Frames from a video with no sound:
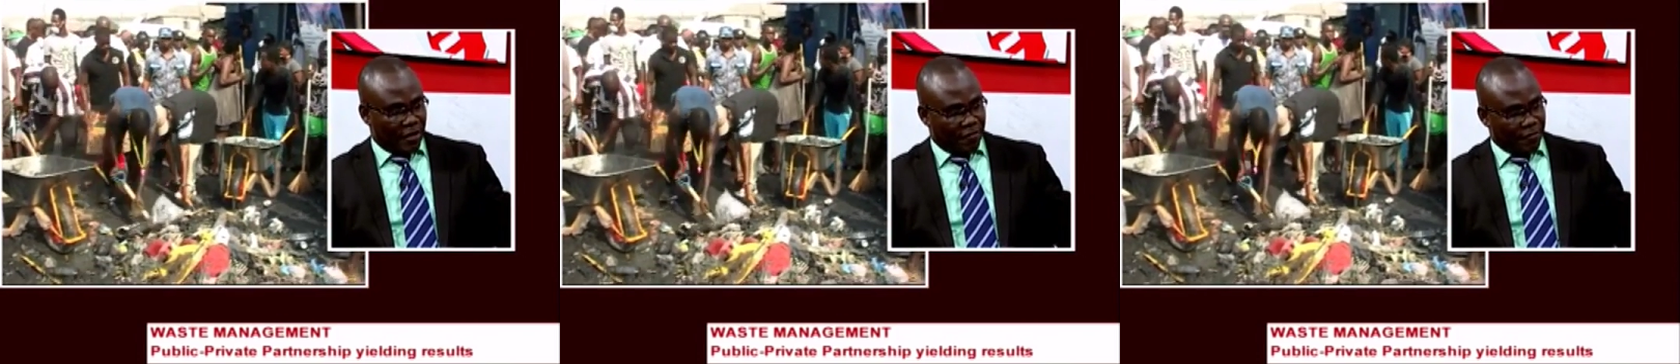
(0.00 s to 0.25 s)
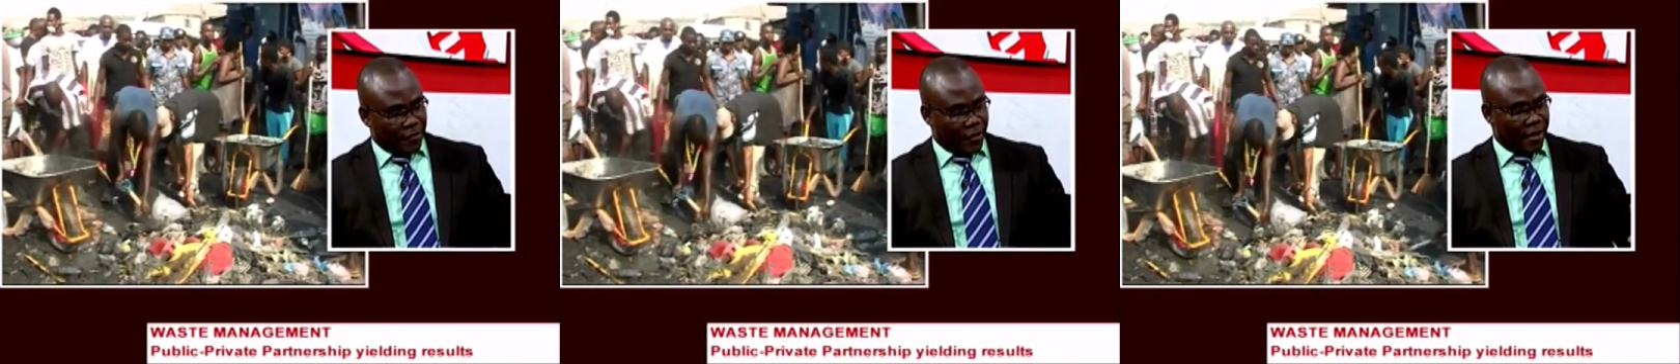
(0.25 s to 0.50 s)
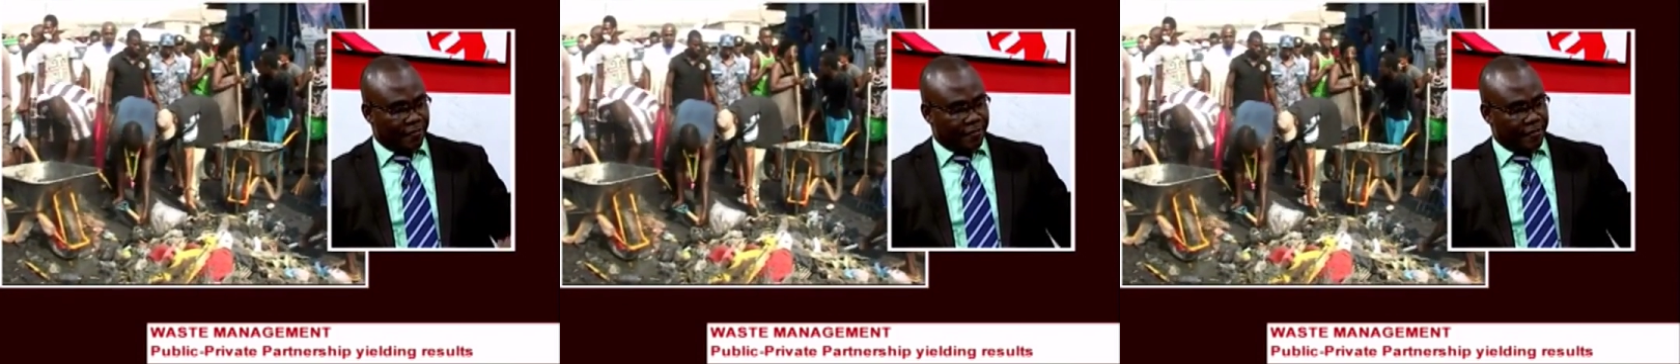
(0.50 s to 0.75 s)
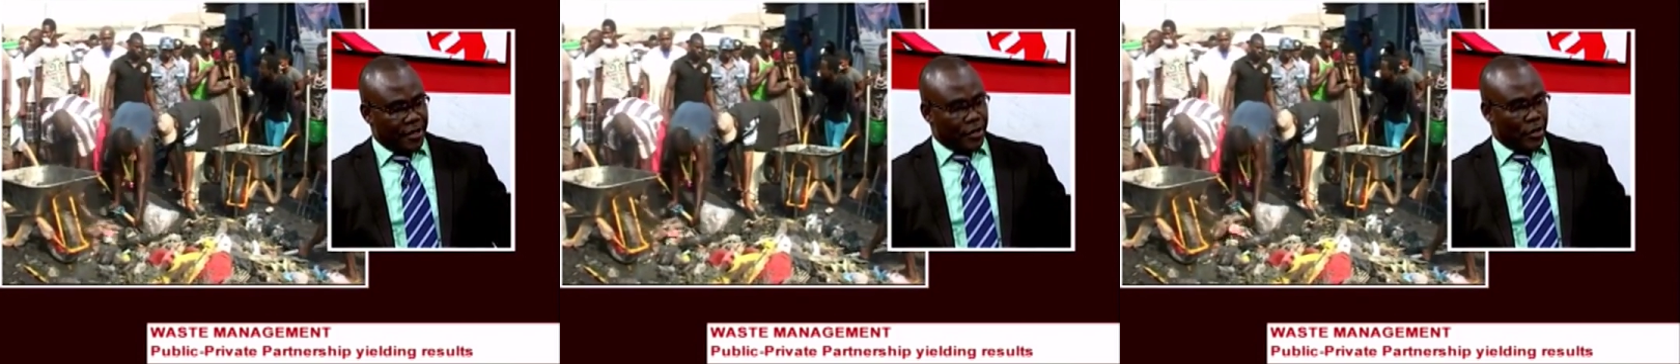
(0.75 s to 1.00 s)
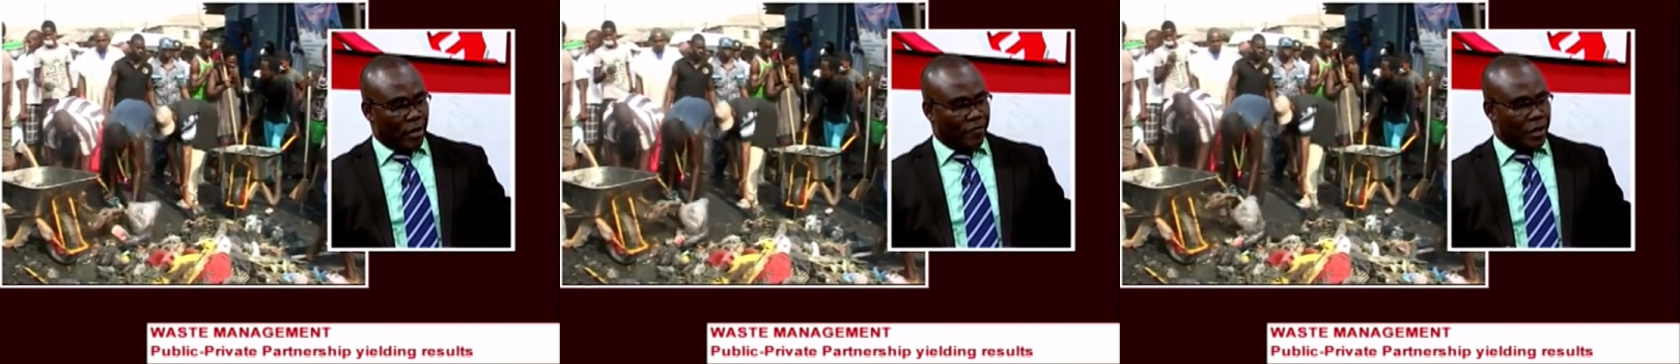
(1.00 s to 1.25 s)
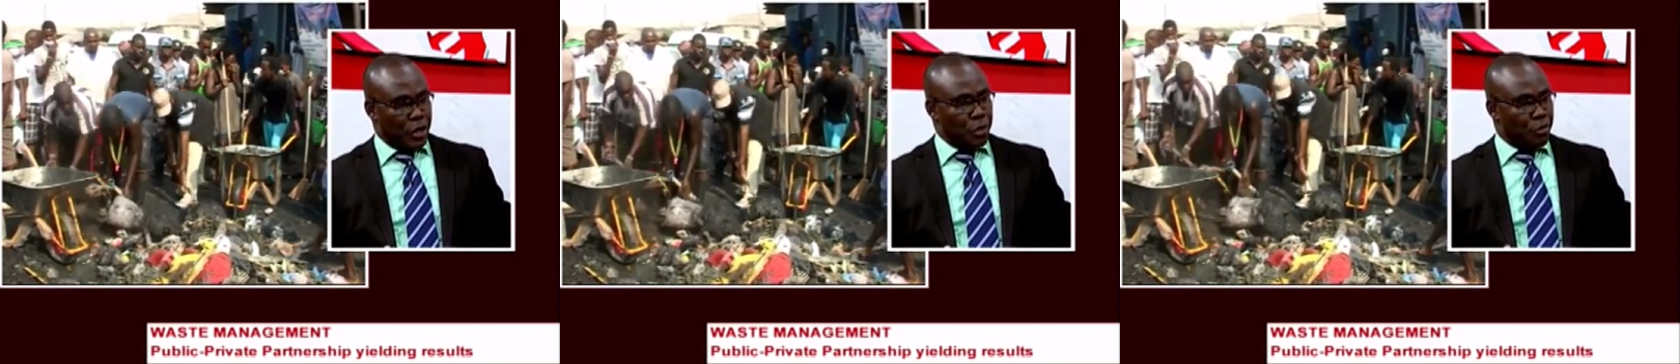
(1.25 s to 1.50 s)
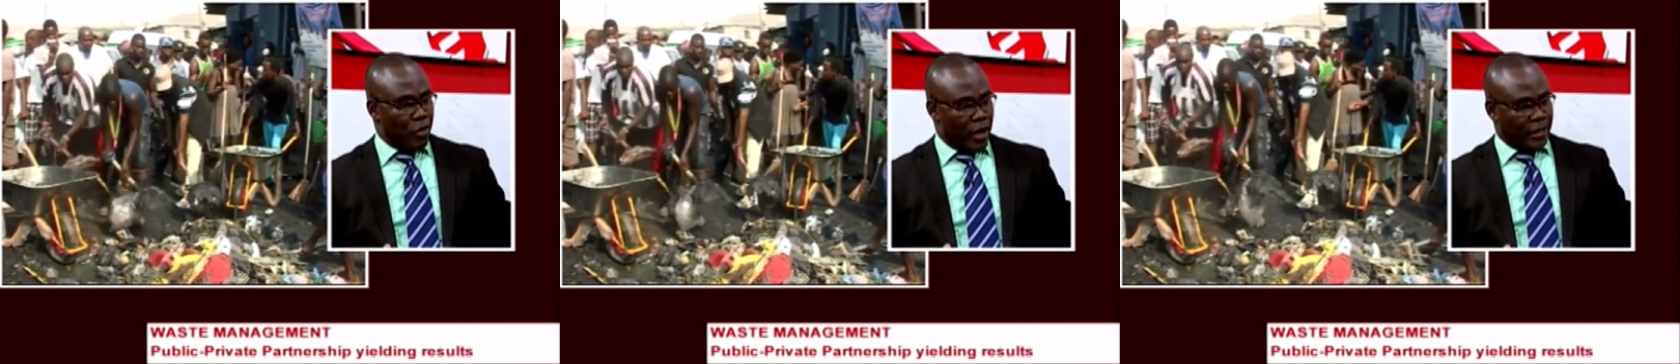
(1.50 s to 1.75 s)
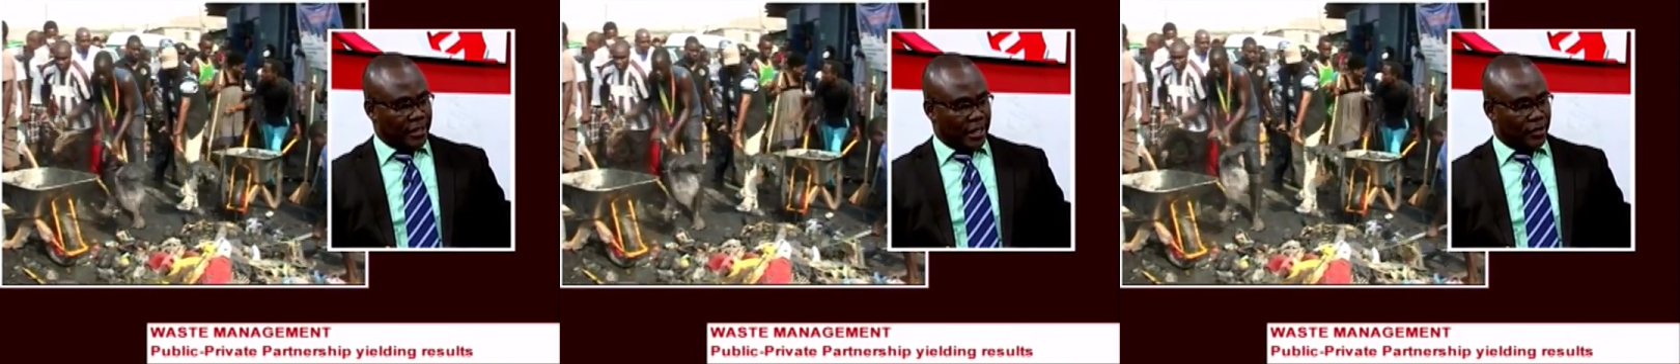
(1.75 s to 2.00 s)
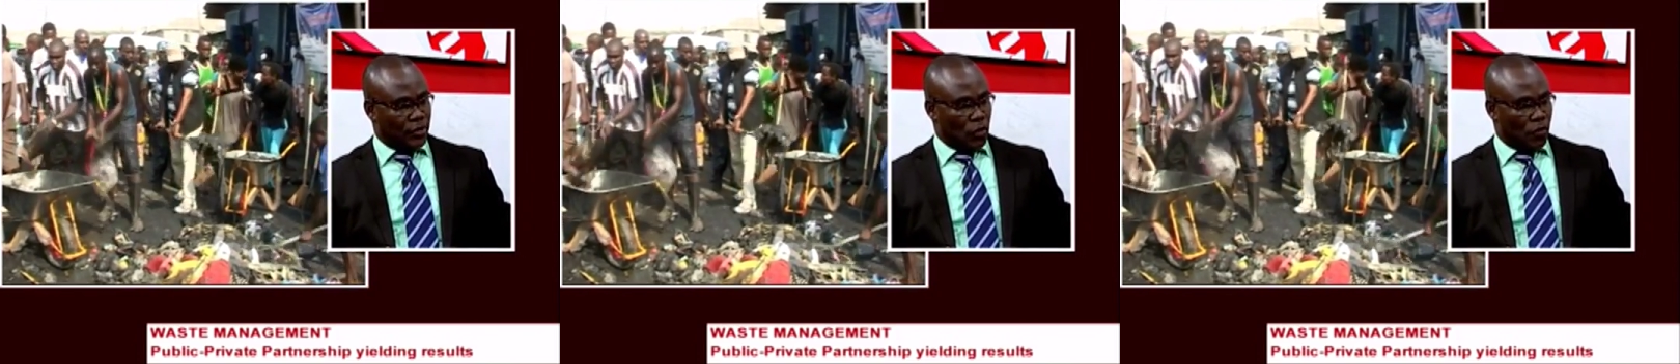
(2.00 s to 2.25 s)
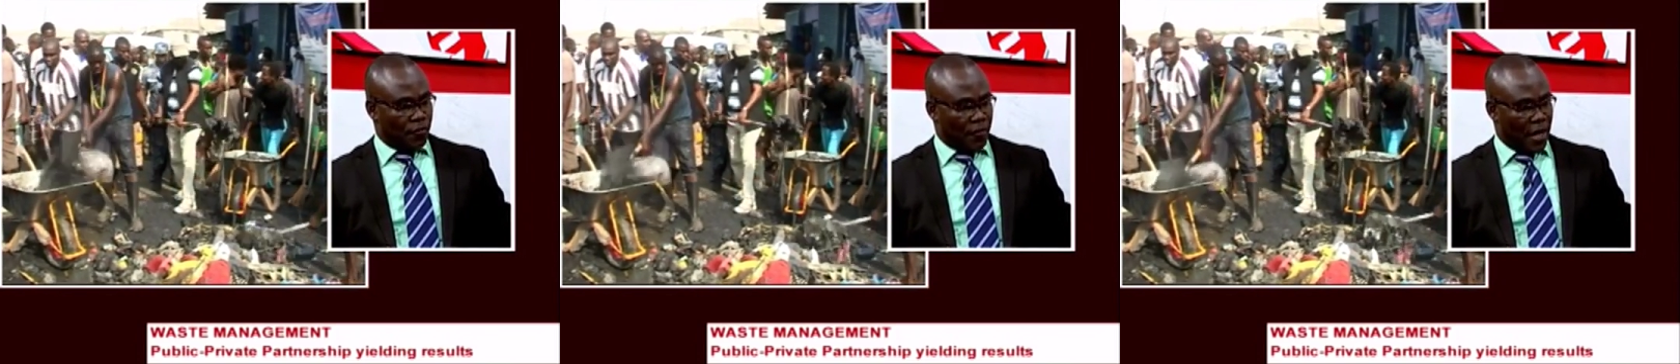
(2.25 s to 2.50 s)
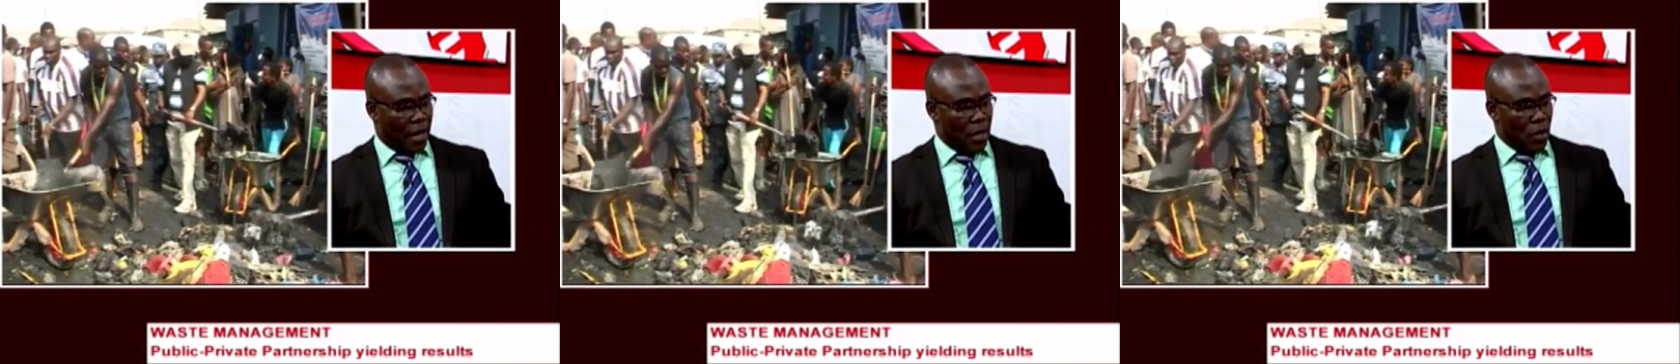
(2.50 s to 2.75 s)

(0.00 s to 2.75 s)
have enumerated so far?